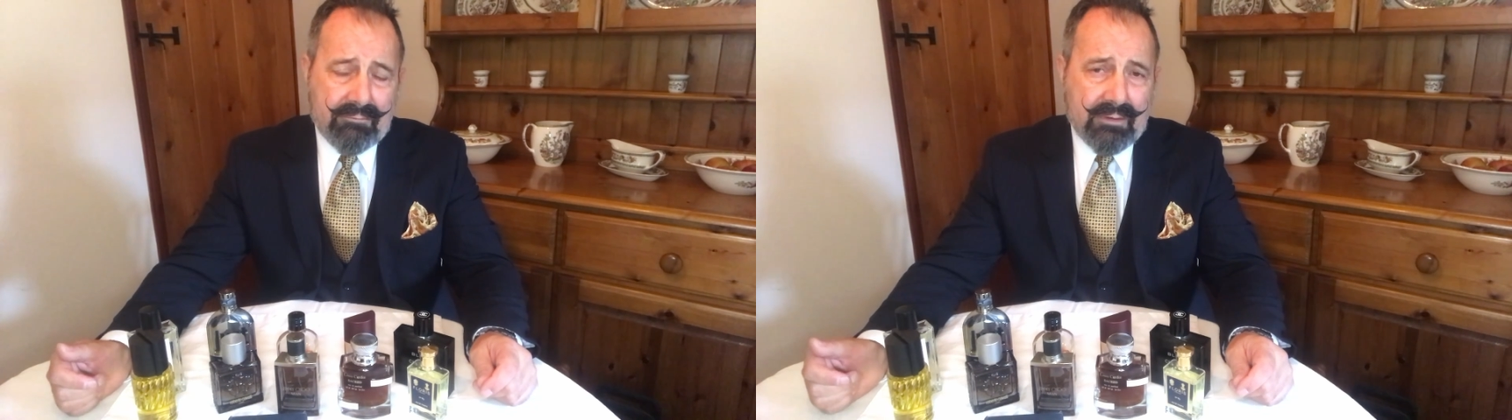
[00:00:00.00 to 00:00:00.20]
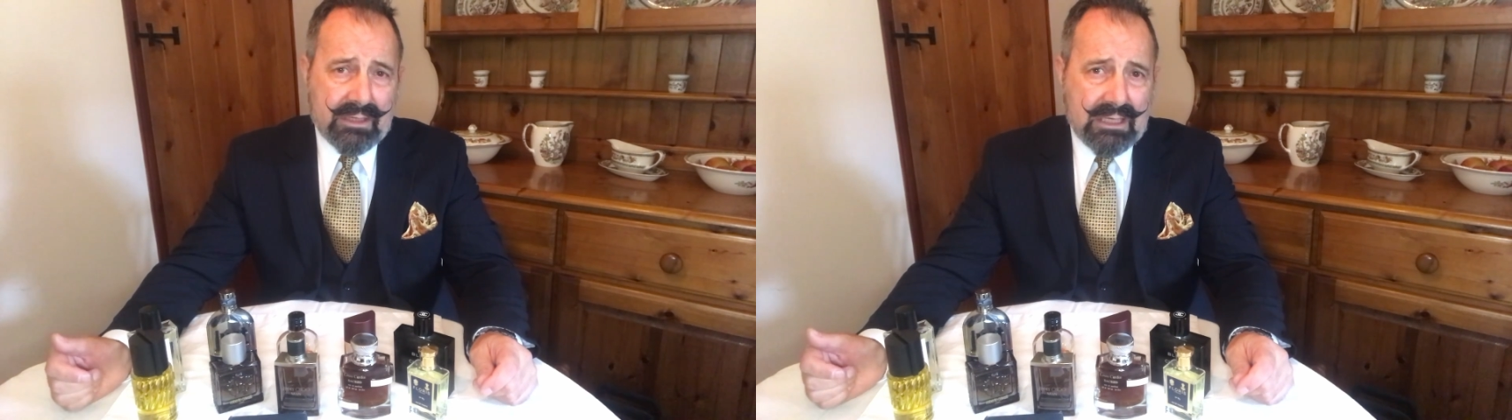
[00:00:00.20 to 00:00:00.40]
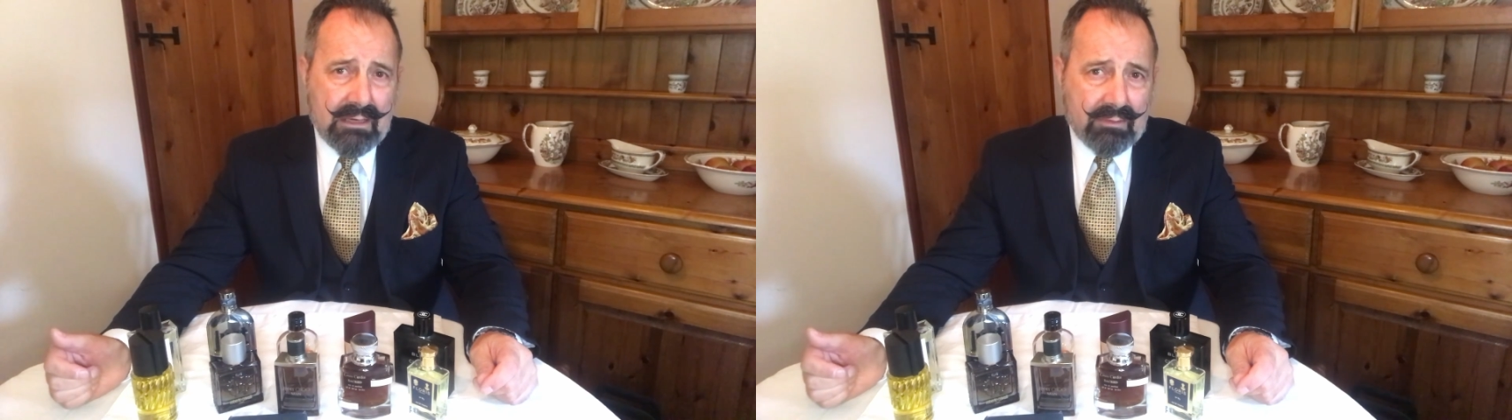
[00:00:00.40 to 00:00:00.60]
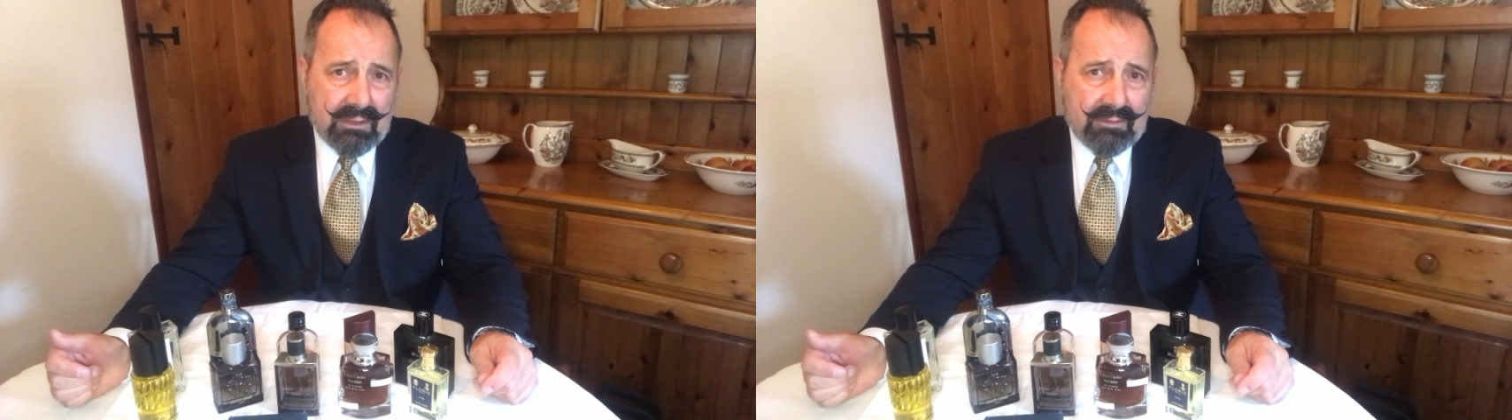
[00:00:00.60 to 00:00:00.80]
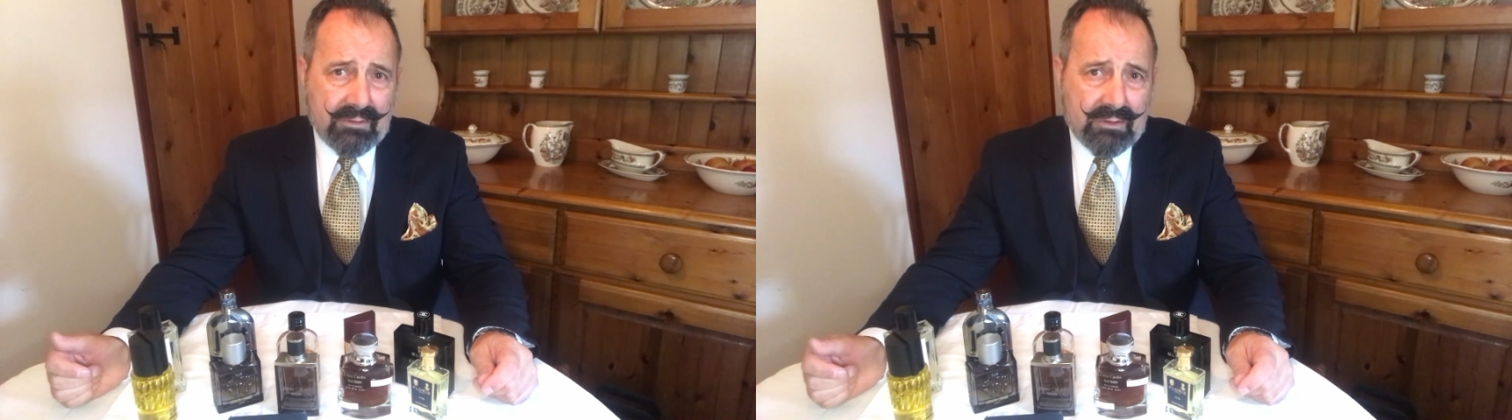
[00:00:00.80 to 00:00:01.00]
example,
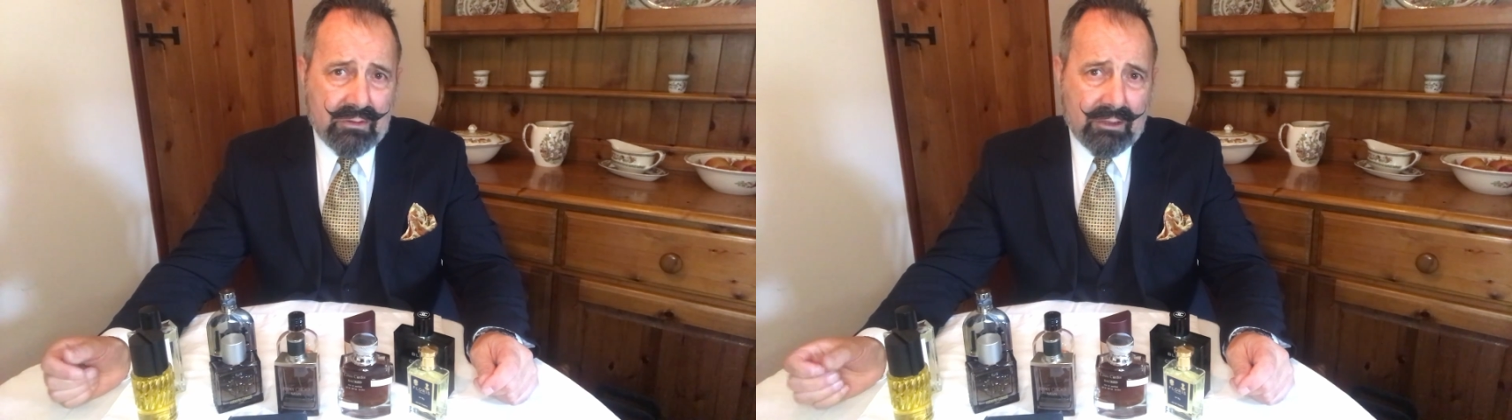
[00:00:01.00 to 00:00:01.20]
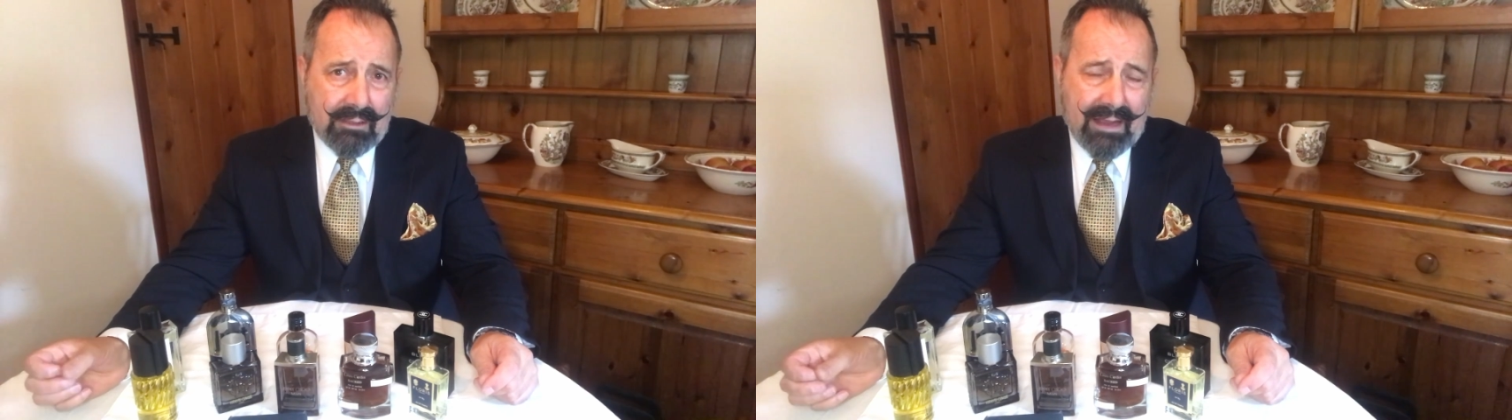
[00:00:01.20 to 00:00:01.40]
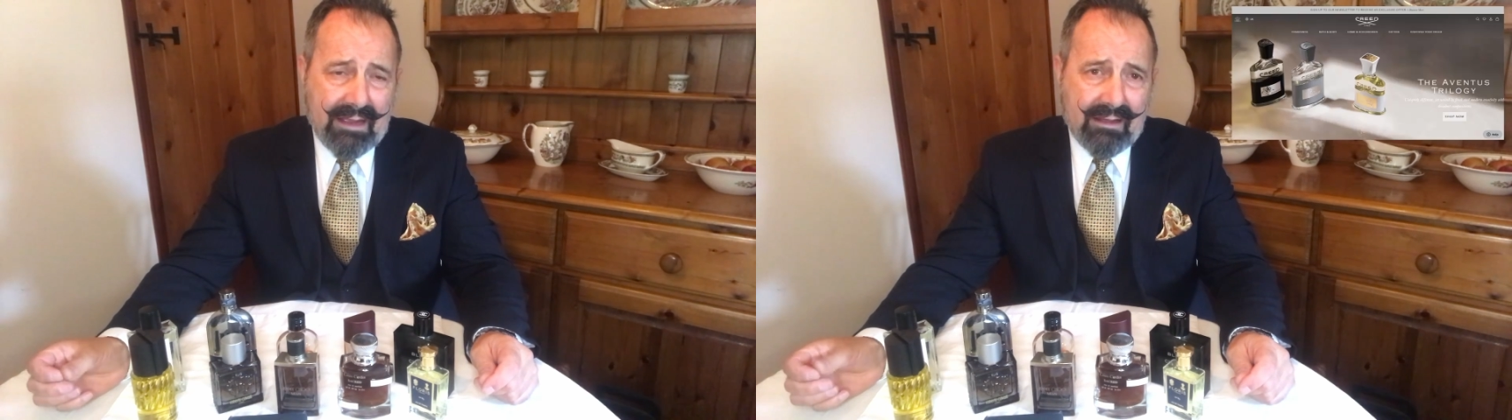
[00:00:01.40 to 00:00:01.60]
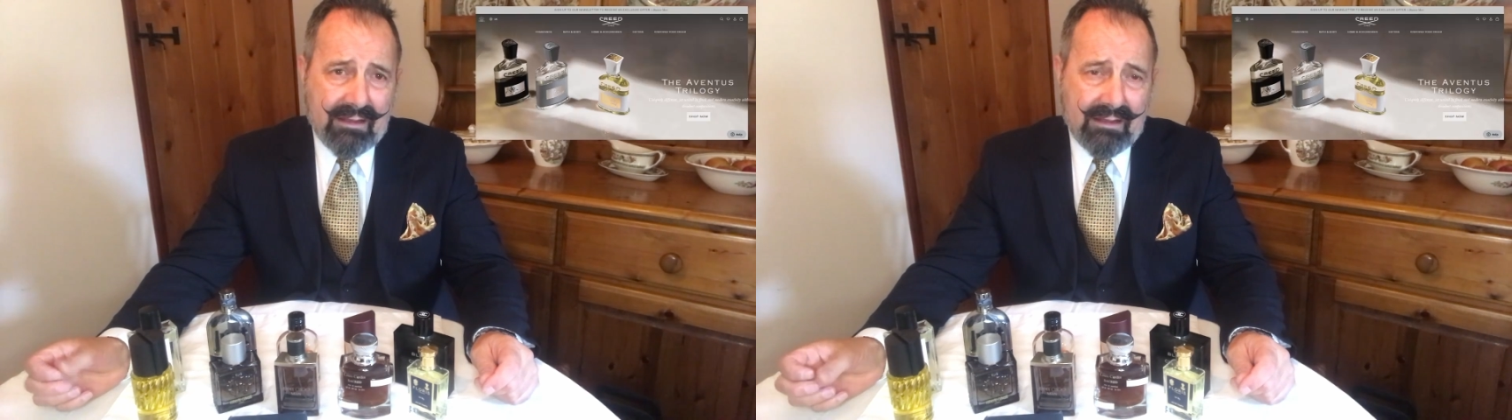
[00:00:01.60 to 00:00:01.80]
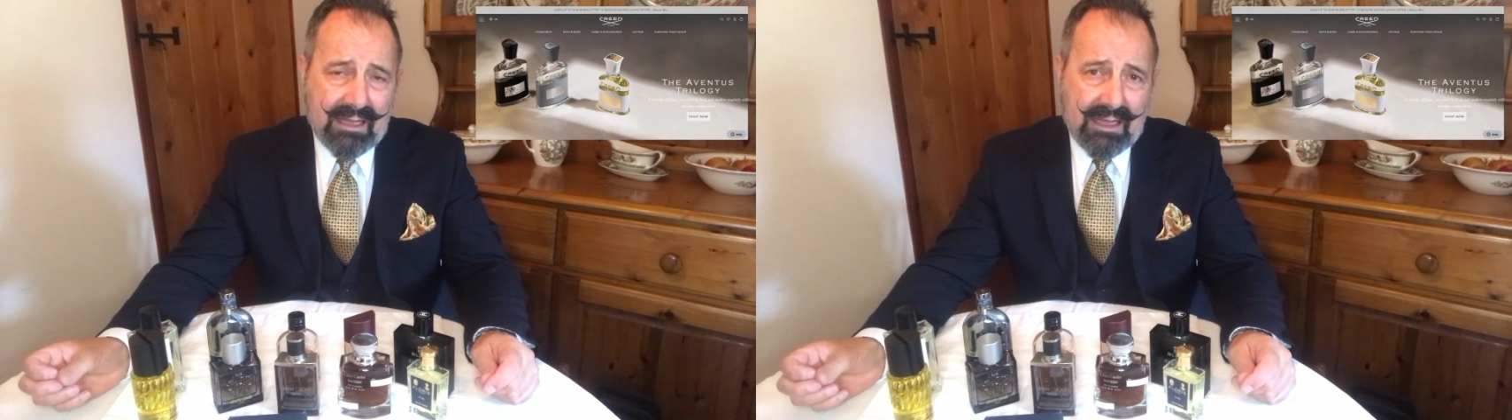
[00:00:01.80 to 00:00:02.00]
if you're talking about
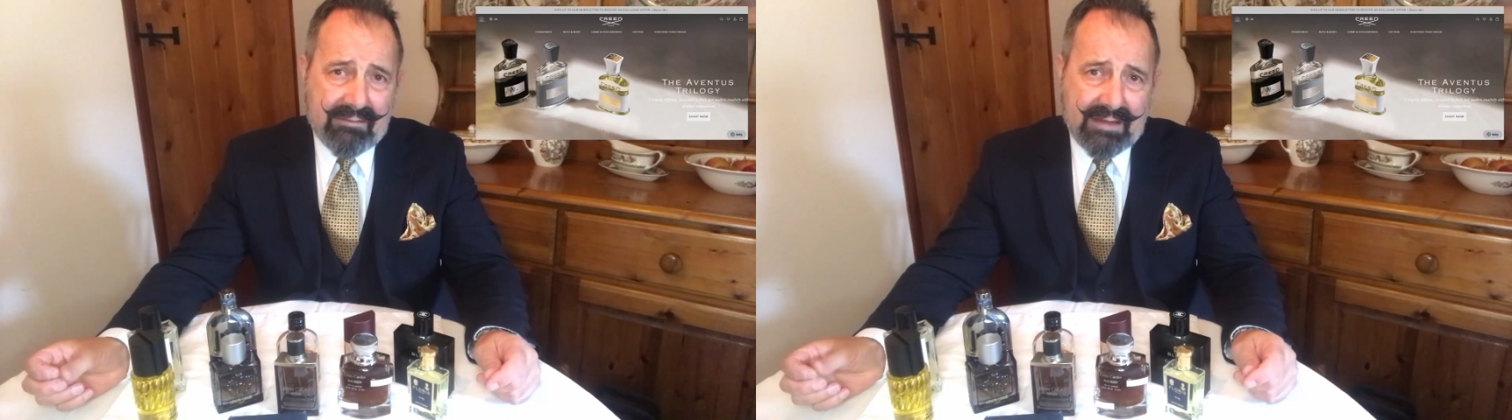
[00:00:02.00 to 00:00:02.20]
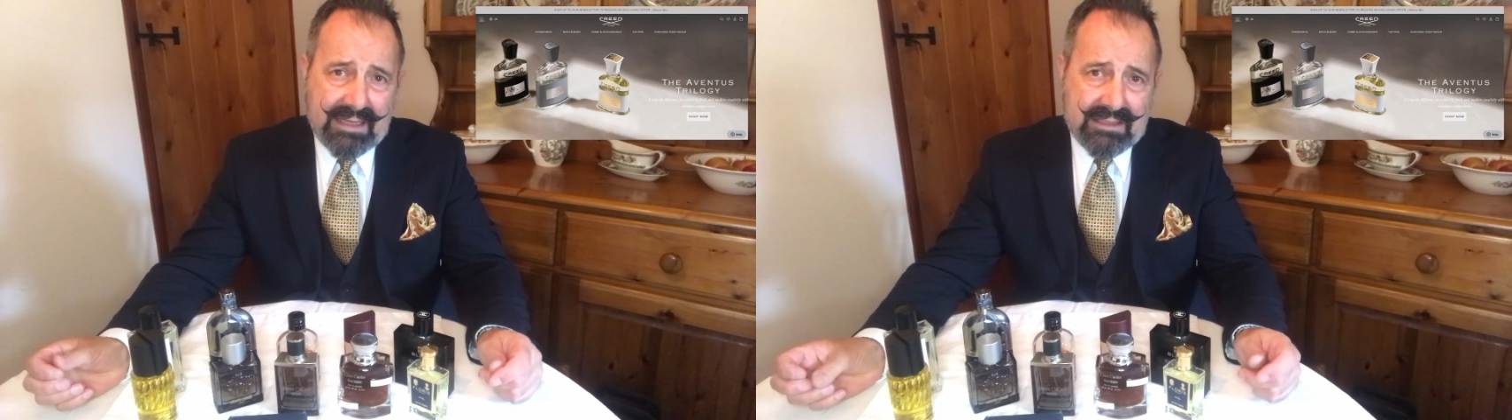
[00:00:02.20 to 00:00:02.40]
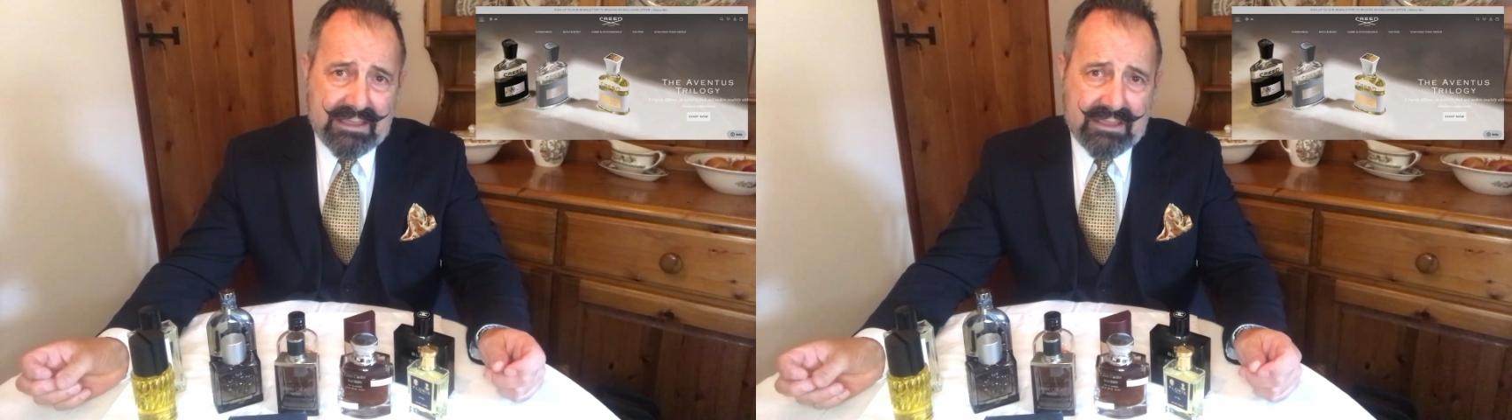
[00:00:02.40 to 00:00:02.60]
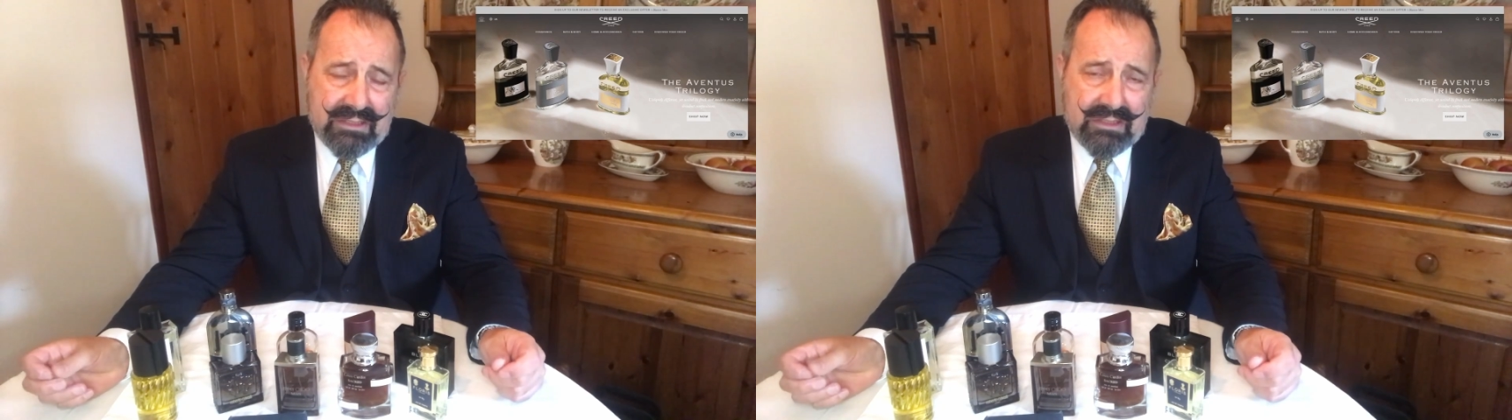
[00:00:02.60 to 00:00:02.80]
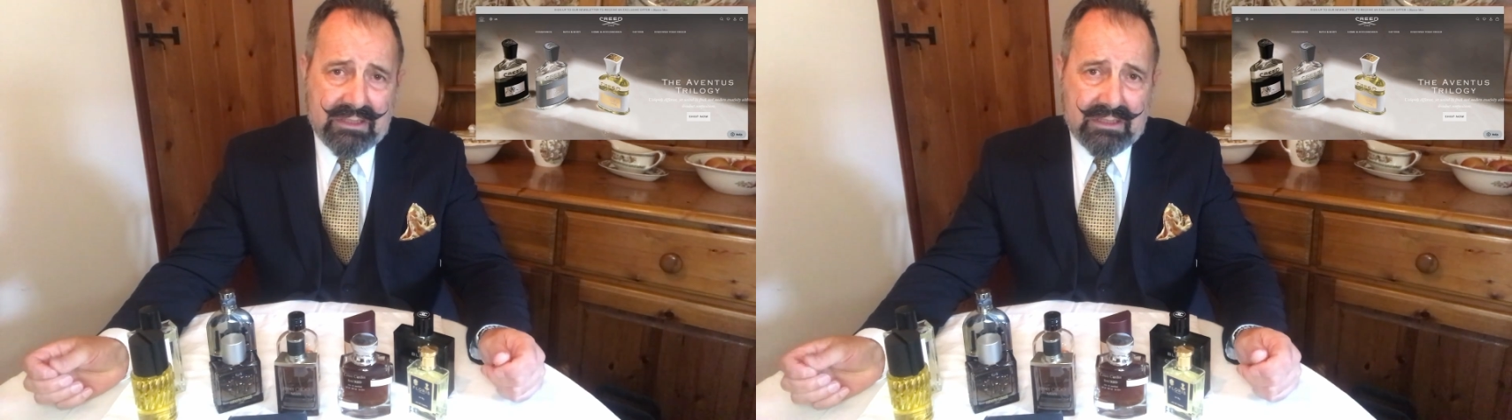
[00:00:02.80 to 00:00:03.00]

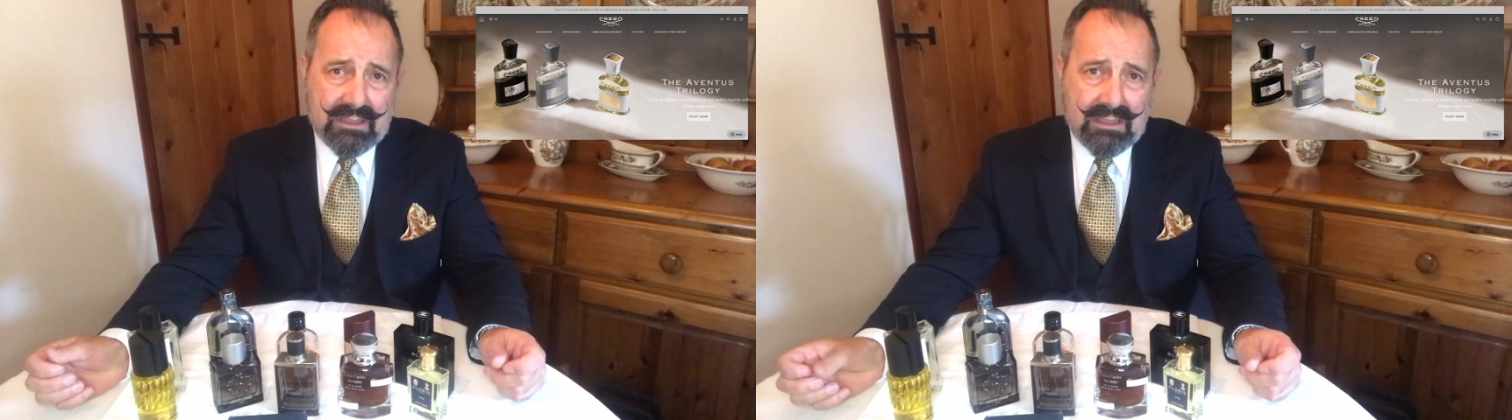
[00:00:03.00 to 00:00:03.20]
Aventus